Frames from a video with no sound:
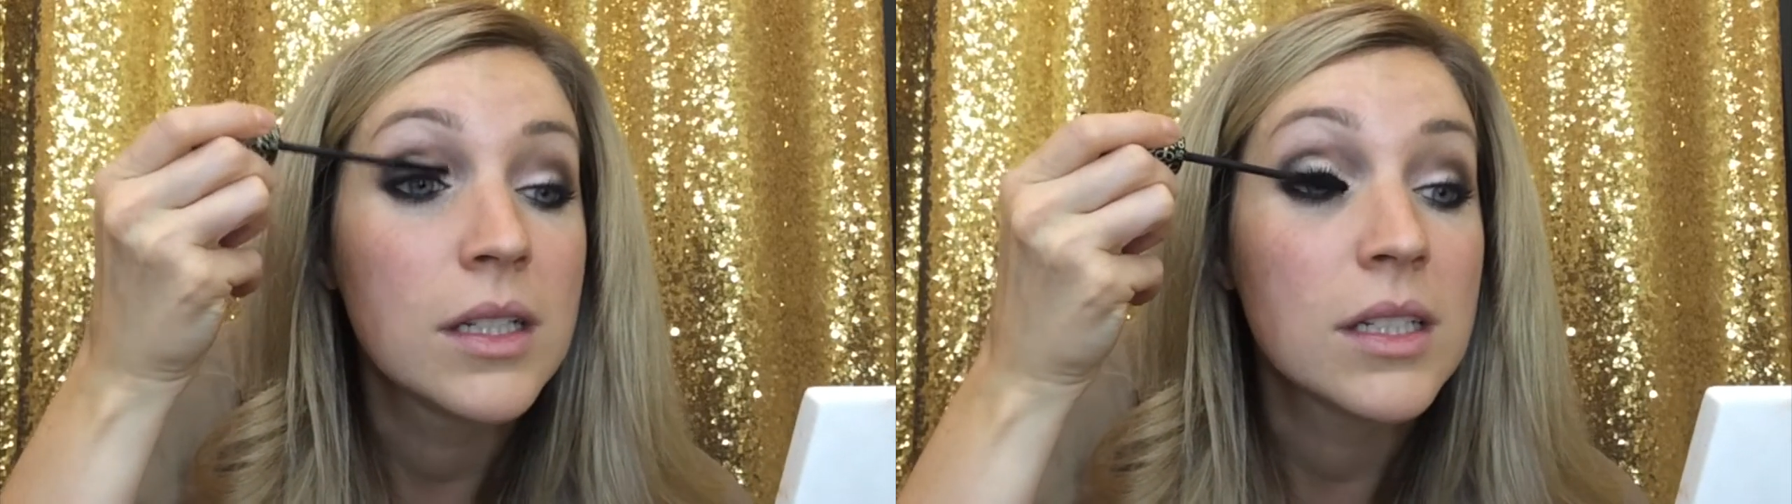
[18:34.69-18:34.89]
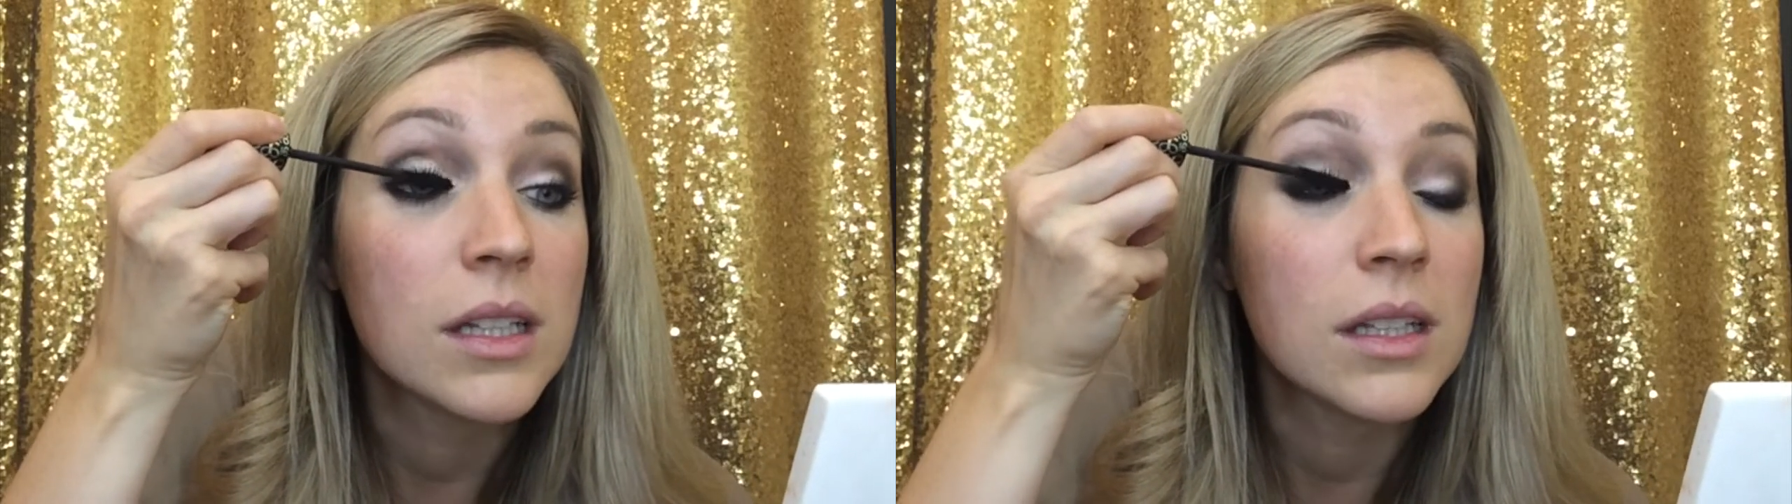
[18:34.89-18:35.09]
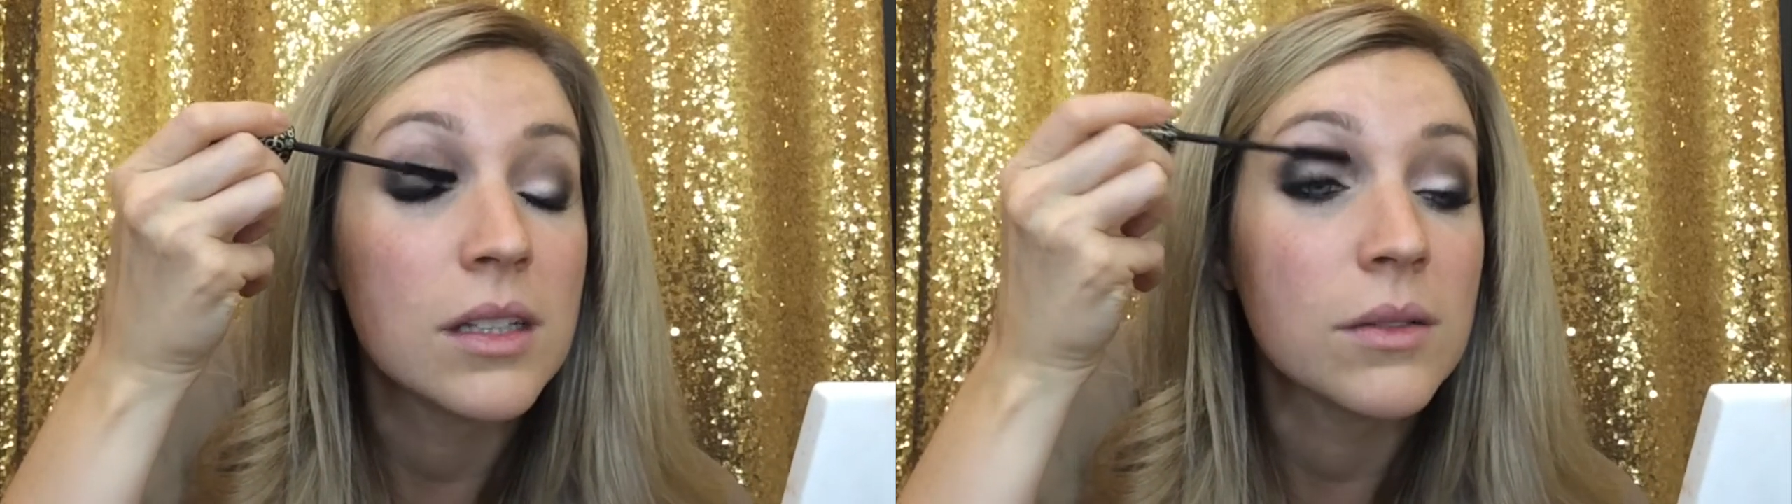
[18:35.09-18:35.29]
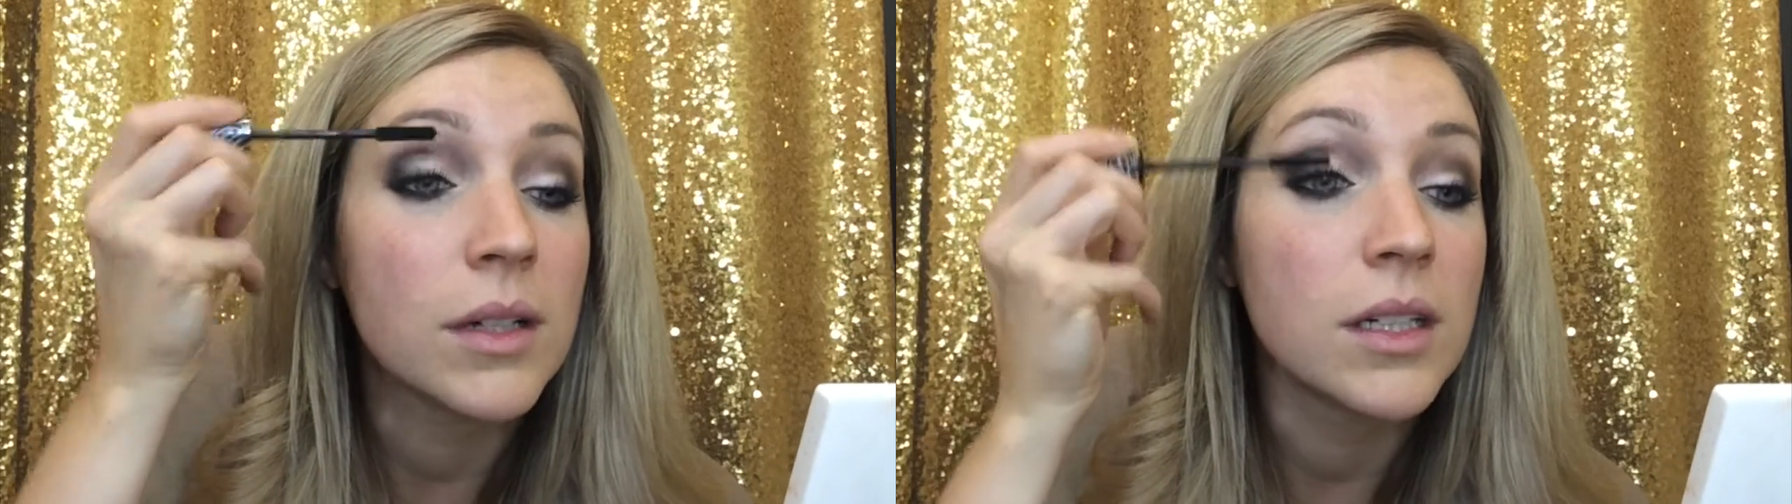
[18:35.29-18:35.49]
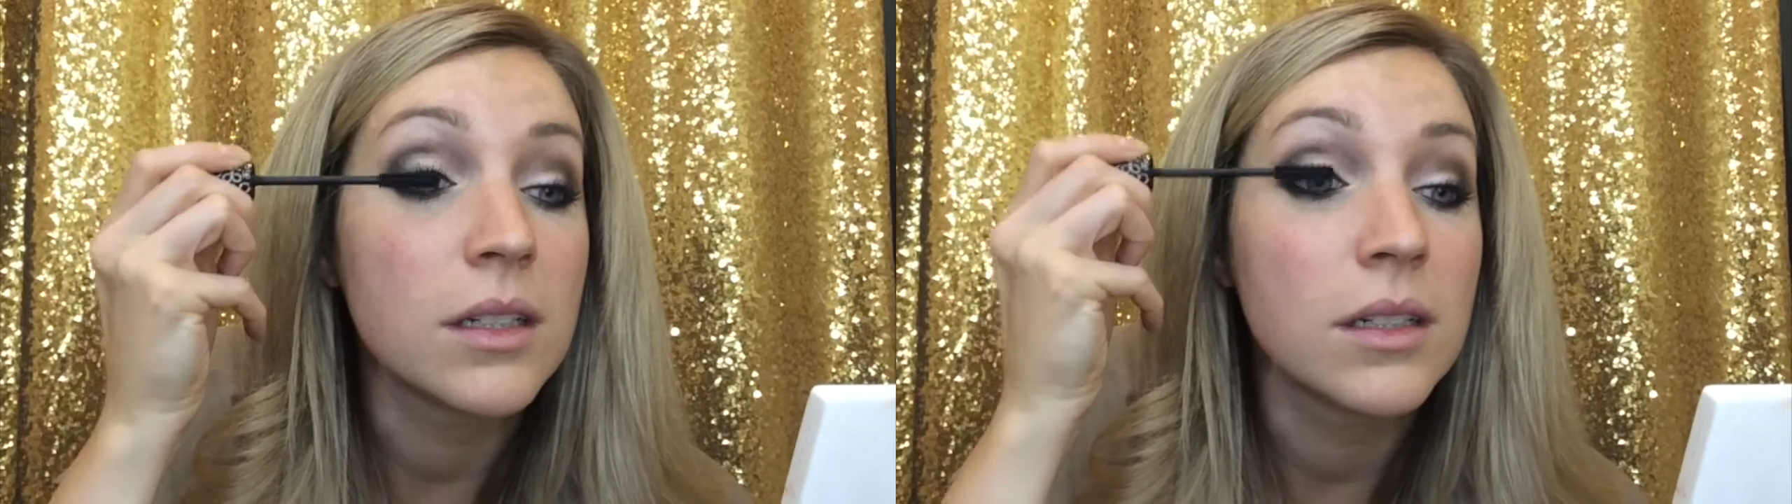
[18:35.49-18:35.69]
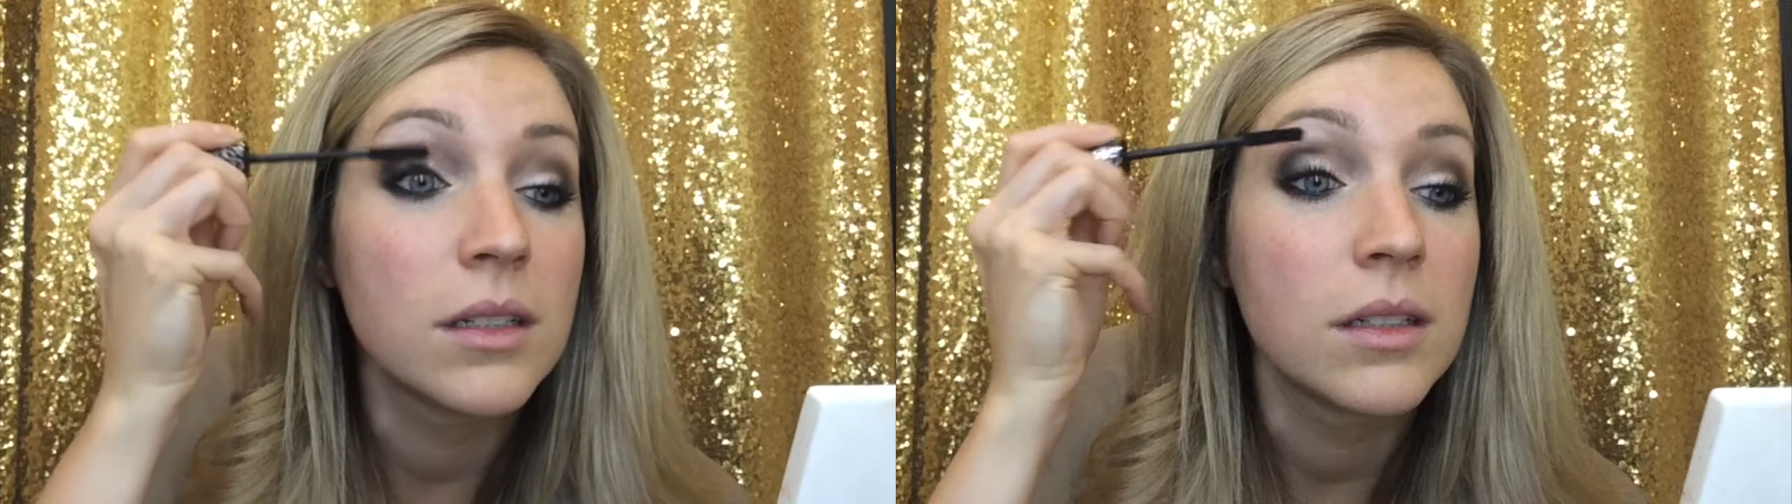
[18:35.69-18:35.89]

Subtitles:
to this one.